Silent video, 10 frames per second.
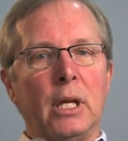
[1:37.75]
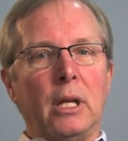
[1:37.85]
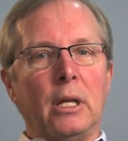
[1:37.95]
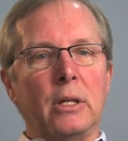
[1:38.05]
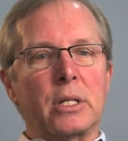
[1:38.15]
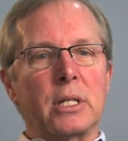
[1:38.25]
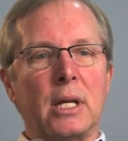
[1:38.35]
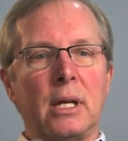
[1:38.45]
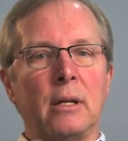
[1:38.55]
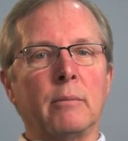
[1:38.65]

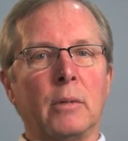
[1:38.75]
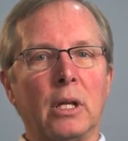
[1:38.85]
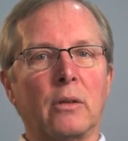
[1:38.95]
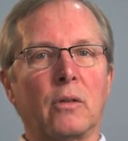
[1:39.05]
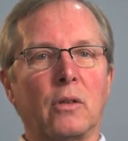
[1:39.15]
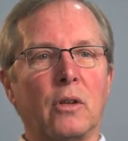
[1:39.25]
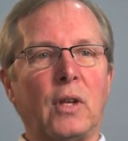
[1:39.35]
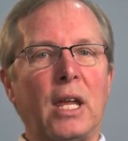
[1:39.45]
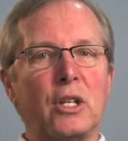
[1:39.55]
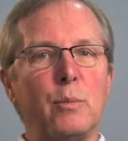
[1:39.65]
it's to
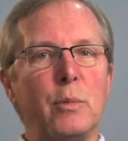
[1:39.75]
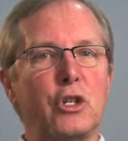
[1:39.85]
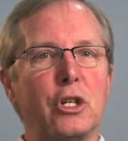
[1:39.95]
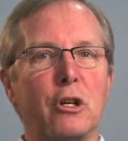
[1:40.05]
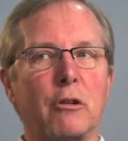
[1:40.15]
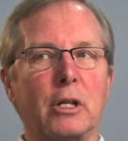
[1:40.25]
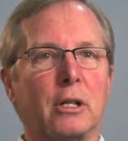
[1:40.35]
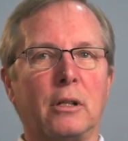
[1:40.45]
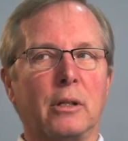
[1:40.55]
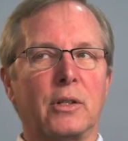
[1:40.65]
say it's mission
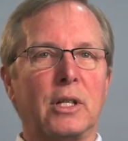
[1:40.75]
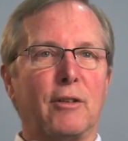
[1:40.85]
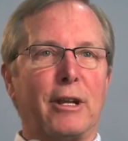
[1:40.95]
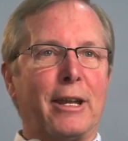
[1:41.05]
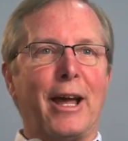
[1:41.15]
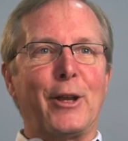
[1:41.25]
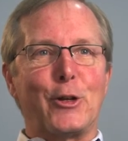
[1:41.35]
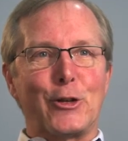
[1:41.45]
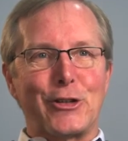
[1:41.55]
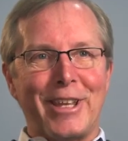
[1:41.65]
critical is even an
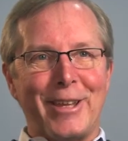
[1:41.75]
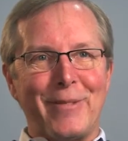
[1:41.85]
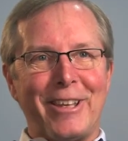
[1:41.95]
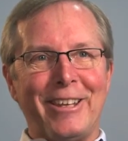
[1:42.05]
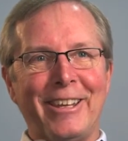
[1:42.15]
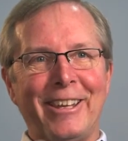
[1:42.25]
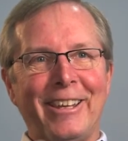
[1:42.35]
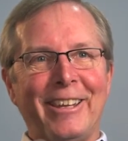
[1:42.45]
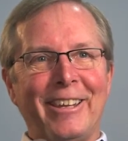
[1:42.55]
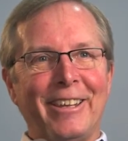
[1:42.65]
understatement.
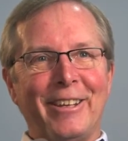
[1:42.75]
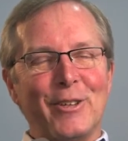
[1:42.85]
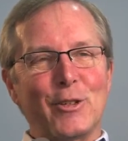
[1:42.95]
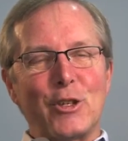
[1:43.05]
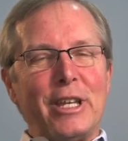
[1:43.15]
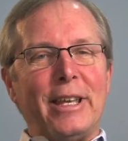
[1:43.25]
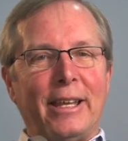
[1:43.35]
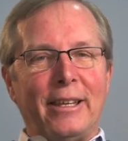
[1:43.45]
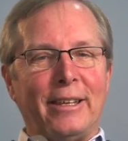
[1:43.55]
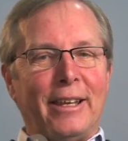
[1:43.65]
It is
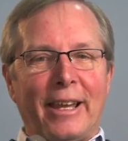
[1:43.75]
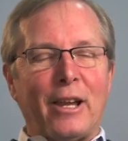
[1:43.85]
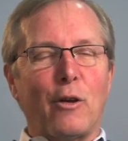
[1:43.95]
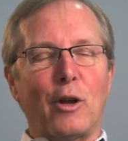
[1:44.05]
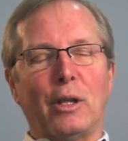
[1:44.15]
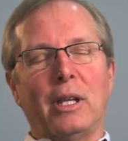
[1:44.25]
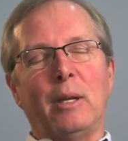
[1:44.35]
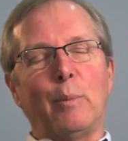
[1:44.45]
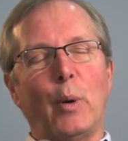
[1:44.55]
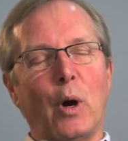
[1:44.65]

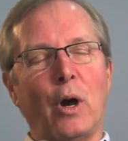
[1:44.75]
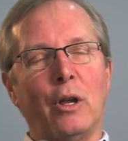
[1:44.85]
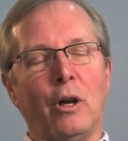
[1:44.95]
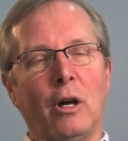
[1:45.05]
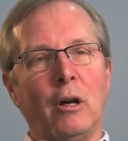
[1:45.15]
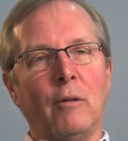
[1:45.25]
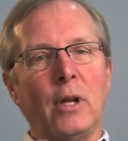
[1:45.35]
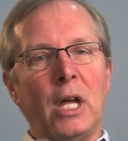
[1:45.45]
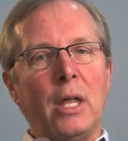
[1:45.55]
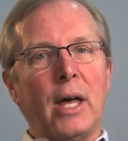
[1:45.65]
inherently part
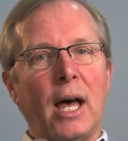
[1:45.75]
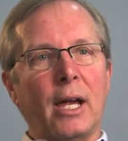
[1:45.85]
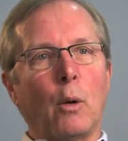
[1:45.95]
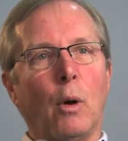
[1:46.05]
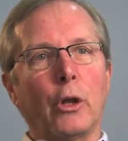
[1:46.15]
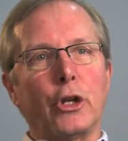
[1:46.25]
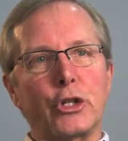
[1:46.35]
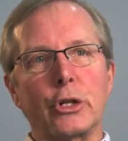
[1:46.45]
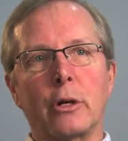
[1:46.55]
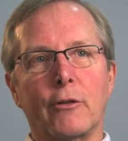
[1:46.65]
of the high quality
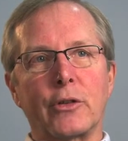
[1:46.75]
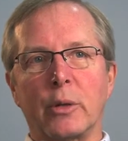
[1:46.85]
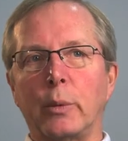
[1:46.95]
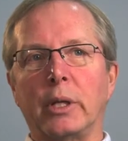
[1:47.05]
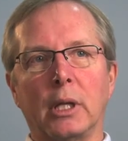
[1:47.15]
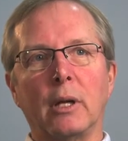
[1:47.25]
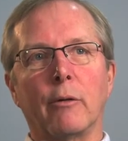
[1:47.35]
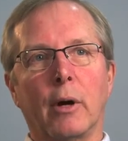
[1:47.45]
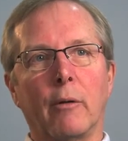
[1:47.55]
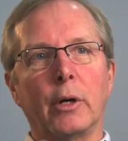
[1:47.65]
service that we
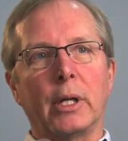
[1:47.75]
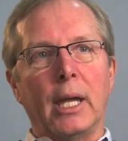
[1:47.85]
deliver every